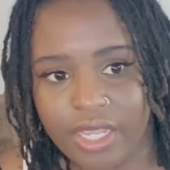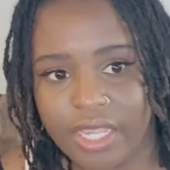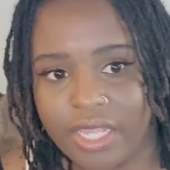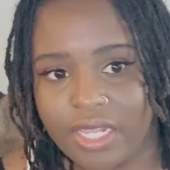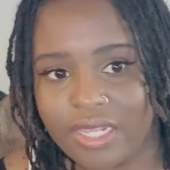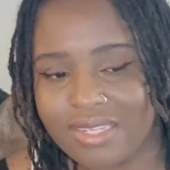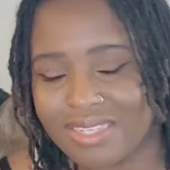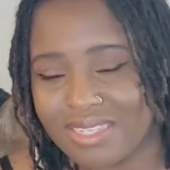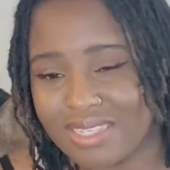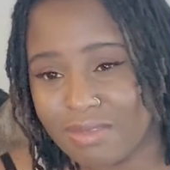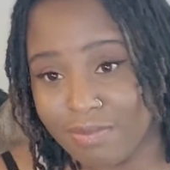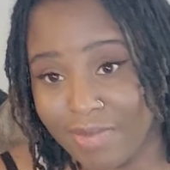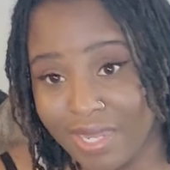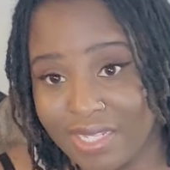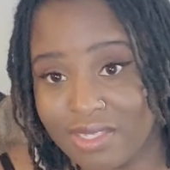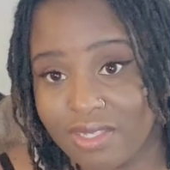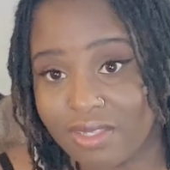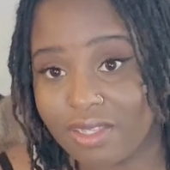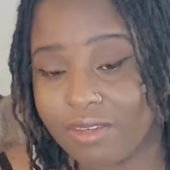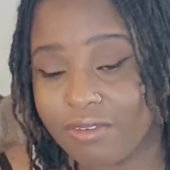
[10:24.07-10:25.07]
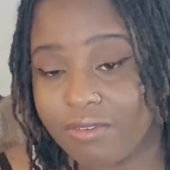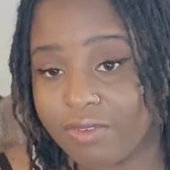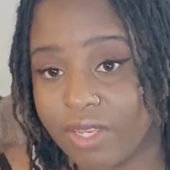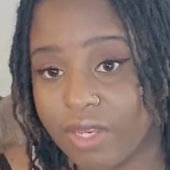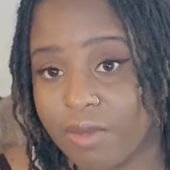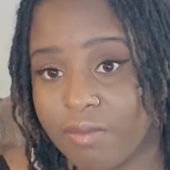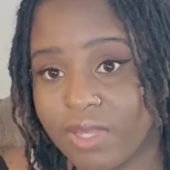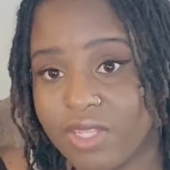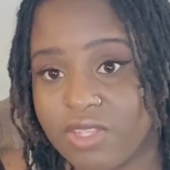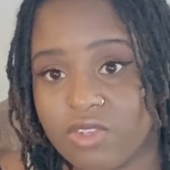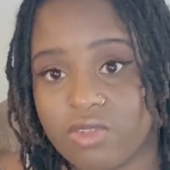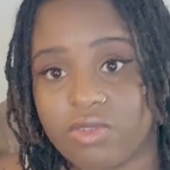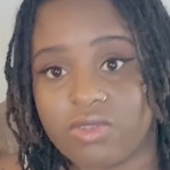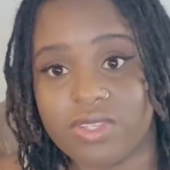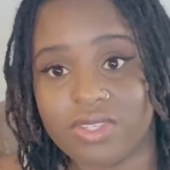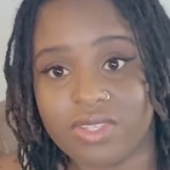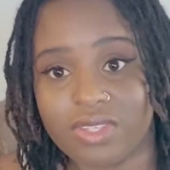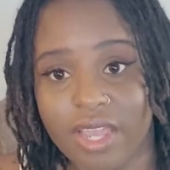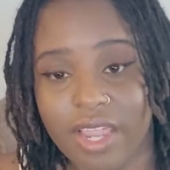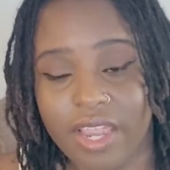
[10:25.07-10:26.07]
in dismantling fundamental
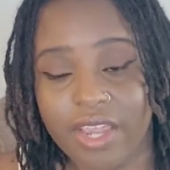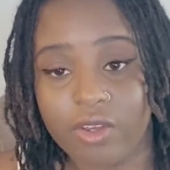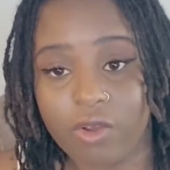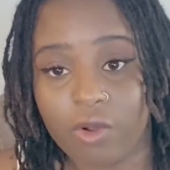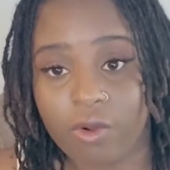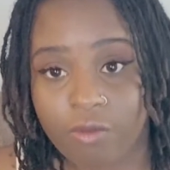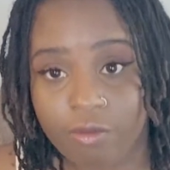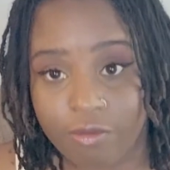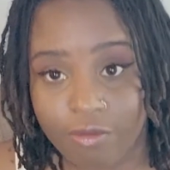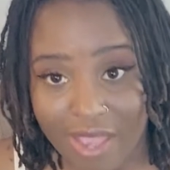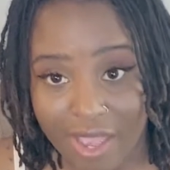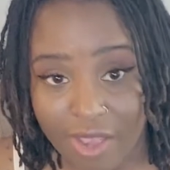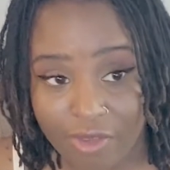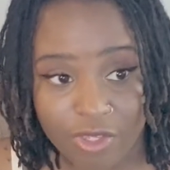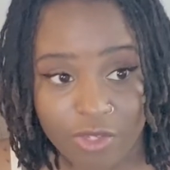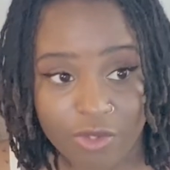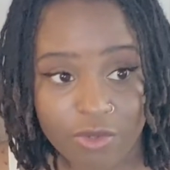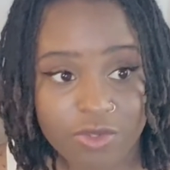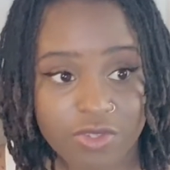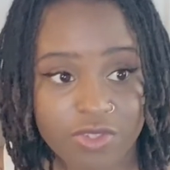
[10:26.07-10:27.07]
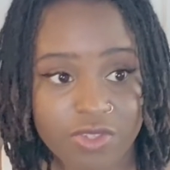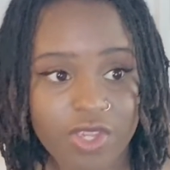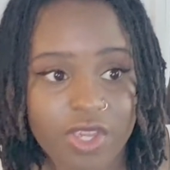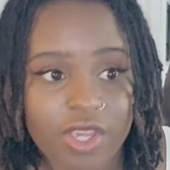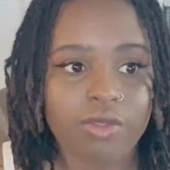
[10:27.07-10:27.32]
societal values.